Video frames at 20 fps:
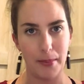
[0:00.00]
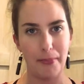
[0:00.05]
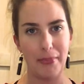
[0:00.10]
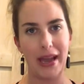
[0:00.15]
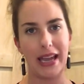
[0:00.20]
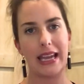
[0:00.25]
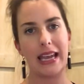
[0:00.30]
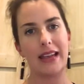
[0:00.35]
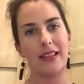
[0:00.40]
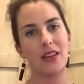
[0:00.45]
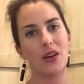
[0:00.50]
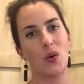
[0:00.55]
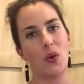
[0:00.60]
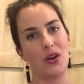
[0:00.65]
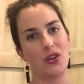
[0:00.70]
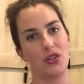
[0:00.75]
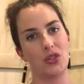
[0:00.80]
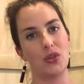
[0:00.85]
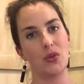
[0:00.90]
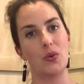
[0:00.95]
Begging the
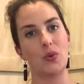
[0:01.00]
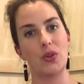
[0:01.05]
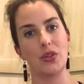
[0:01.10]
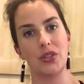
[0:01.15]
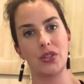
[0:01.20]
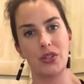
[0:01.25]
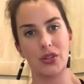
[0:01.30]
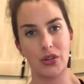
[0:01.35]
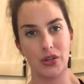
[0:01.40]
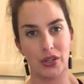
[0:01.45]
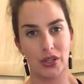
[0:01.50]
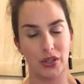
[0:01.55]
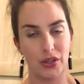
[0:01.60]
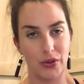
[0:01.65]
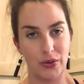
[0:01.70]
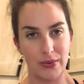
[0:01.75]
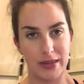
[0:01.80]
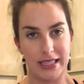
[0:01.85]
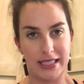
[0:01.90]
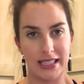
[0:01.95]
question or circular
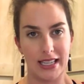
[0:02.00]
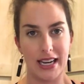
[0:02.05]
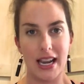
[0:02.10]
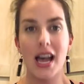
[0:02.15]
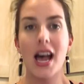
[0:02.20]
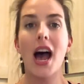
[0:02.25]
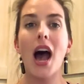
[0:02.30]
reason.